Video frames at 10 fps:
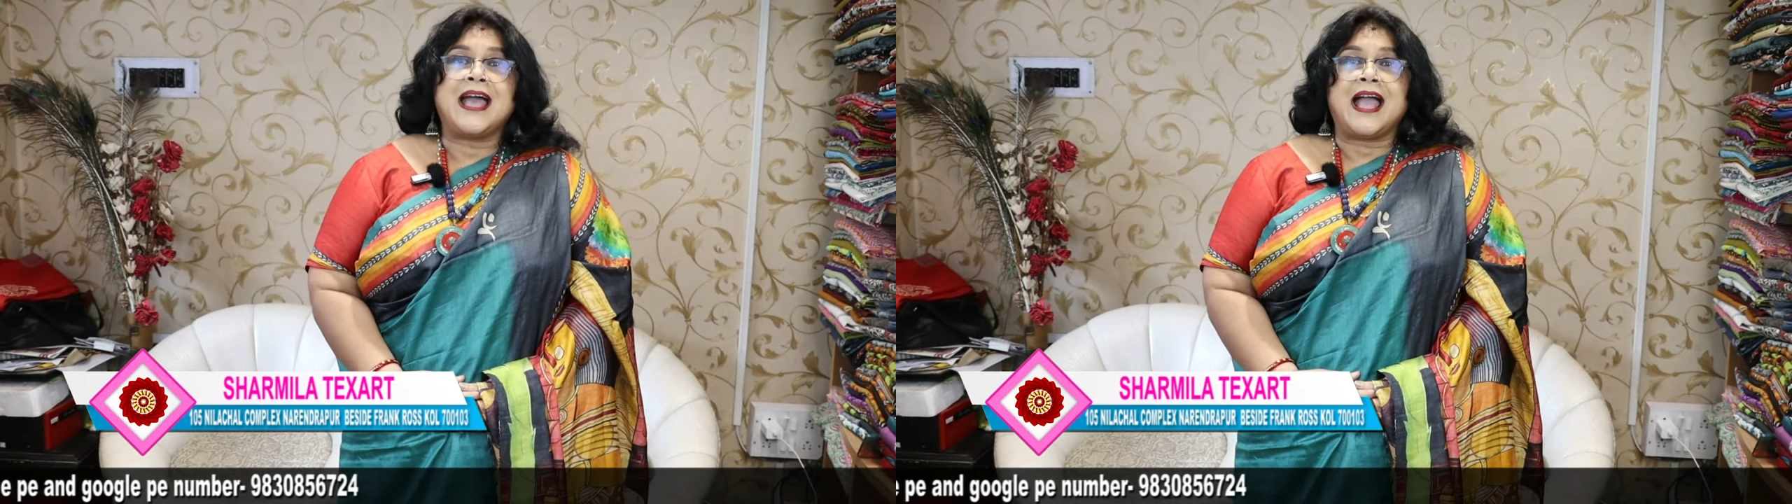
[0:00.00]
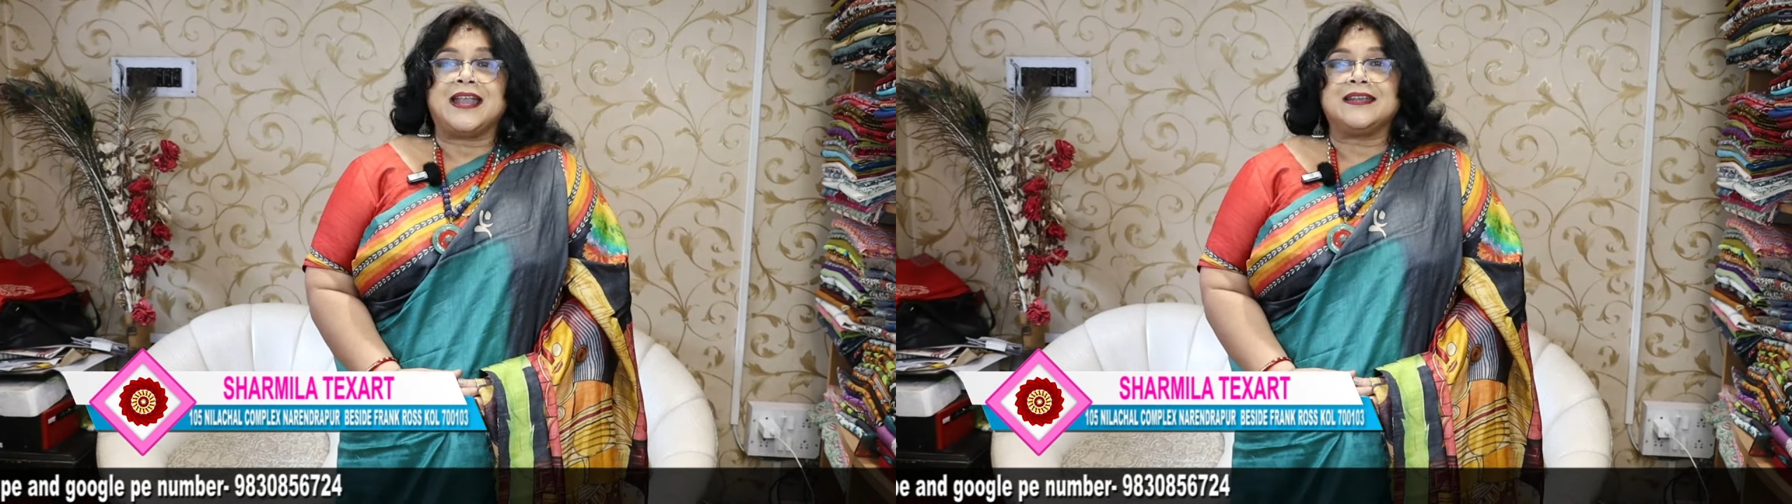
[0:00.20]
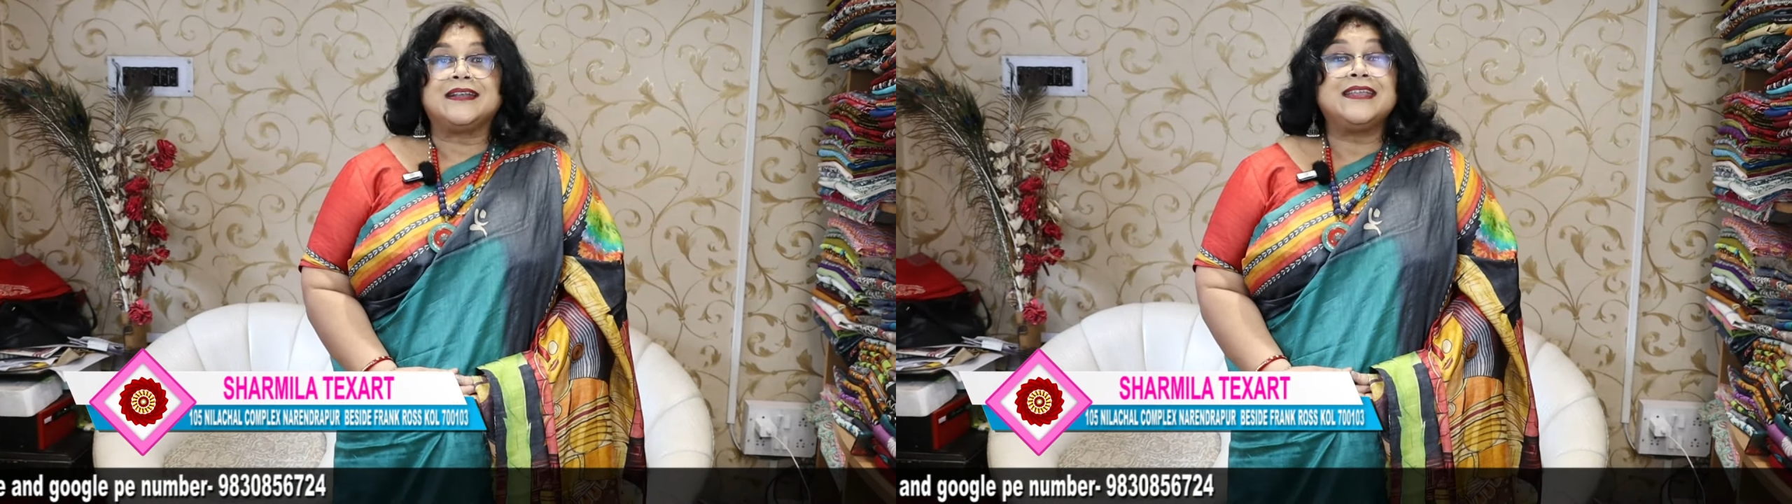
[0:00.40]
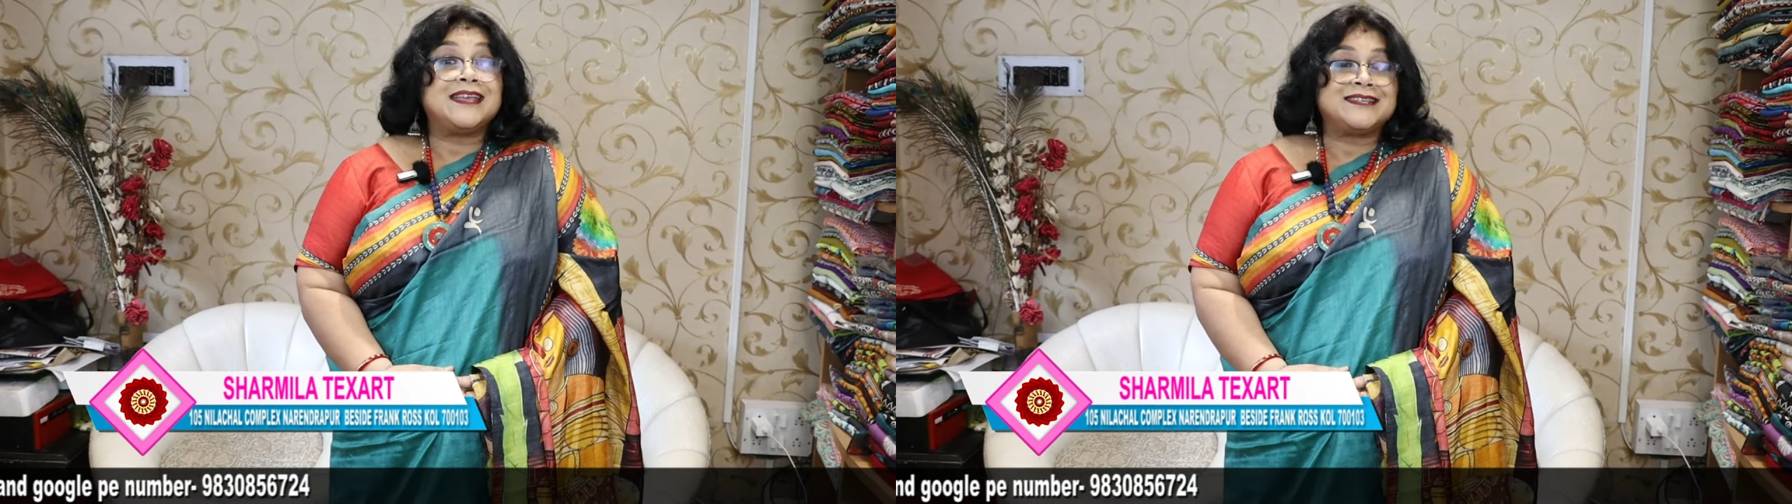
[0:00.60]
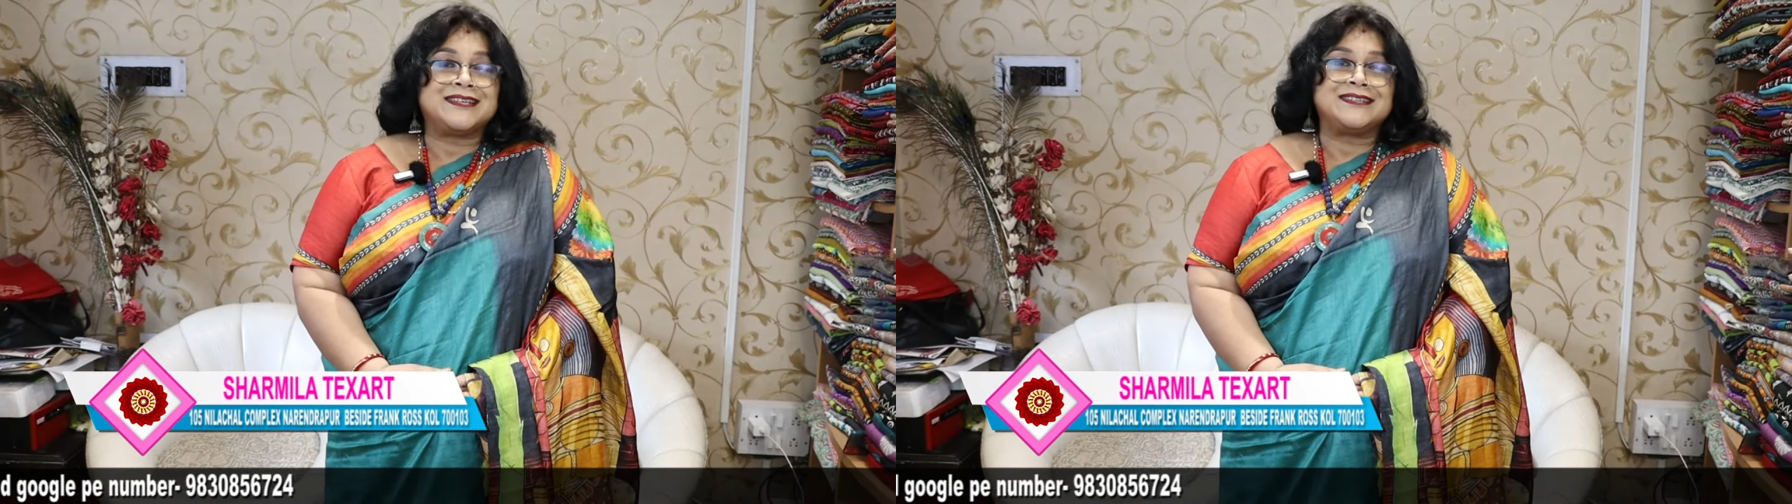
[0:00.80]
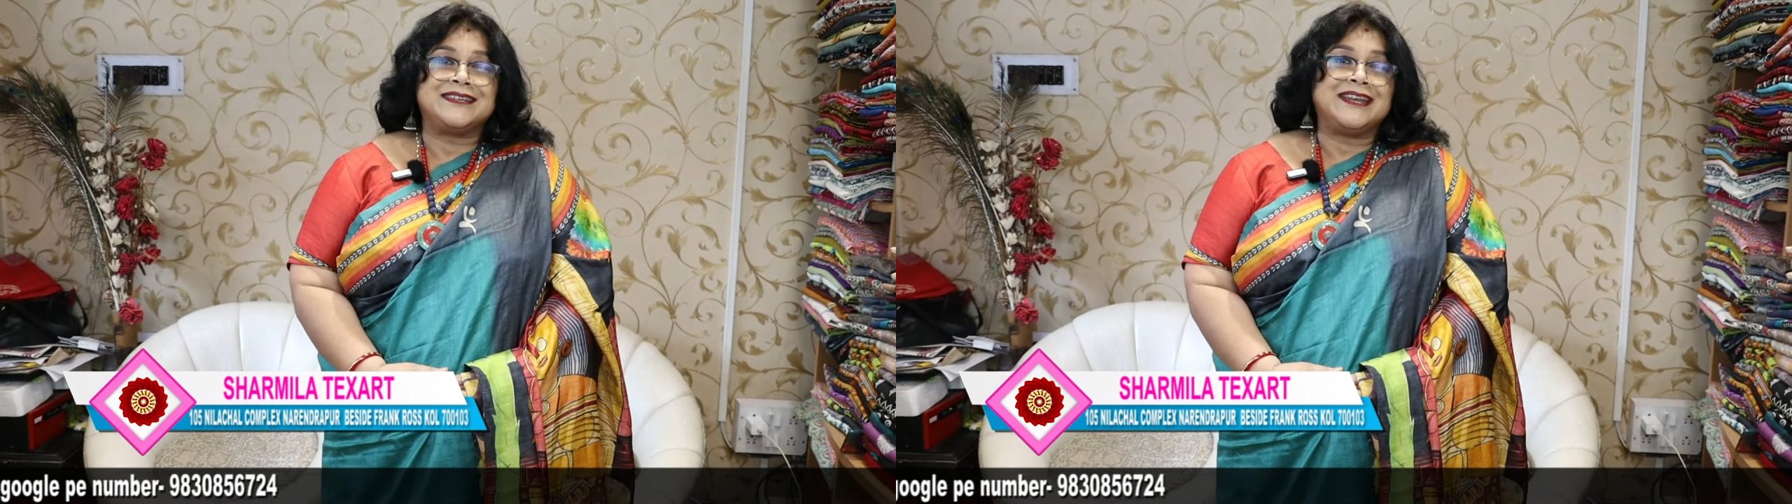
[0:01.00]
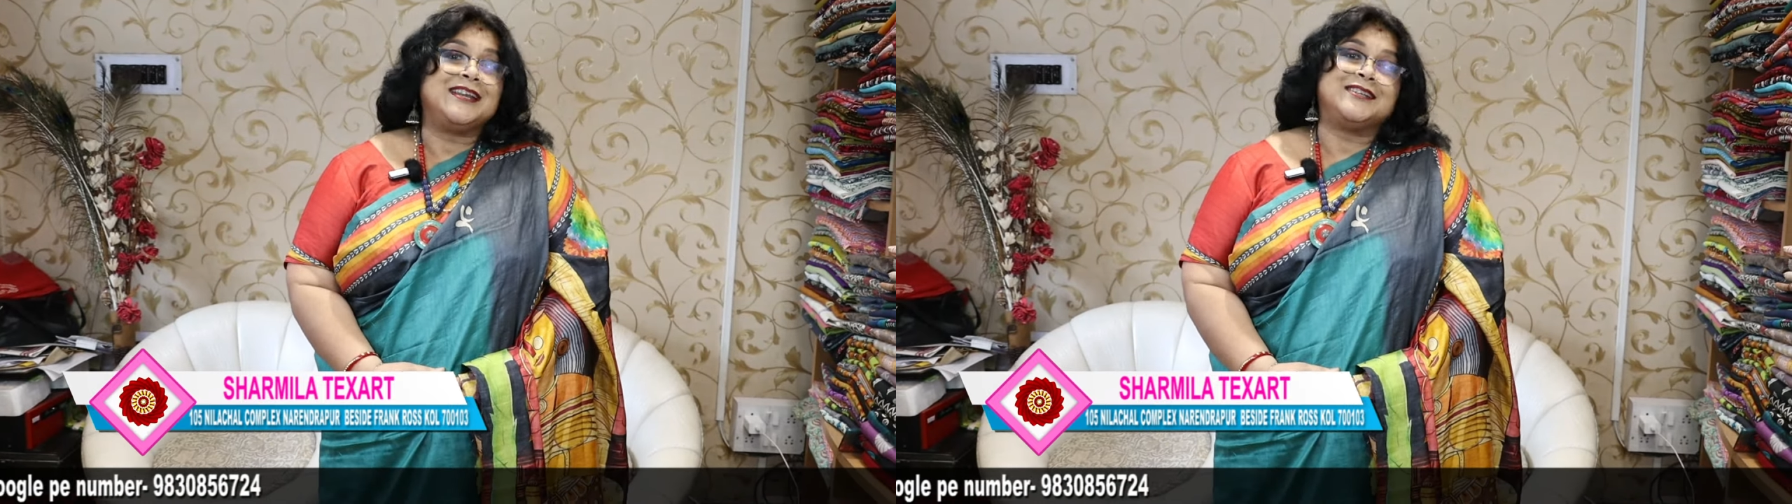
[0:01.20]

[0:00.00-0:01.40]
and creations need